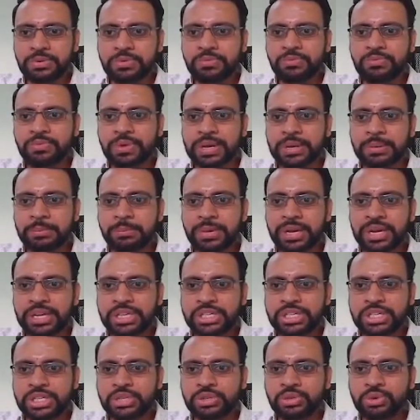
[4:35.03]
1 by
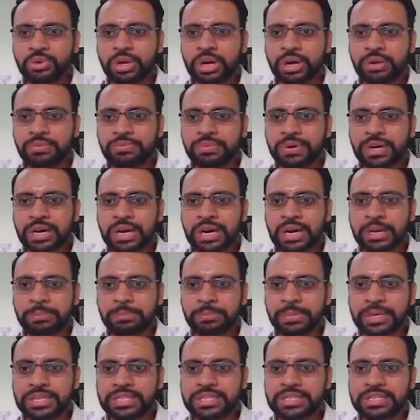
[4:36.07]
T2 of R
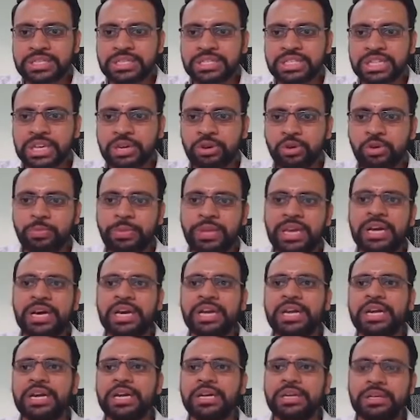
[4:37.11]
plus j
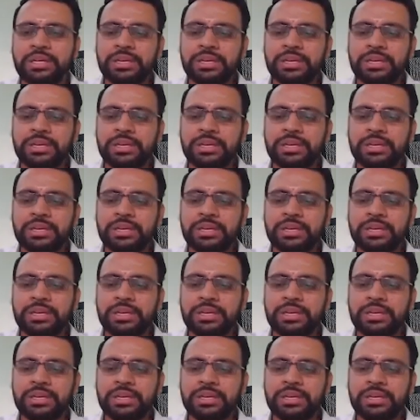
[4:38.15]
omega naught.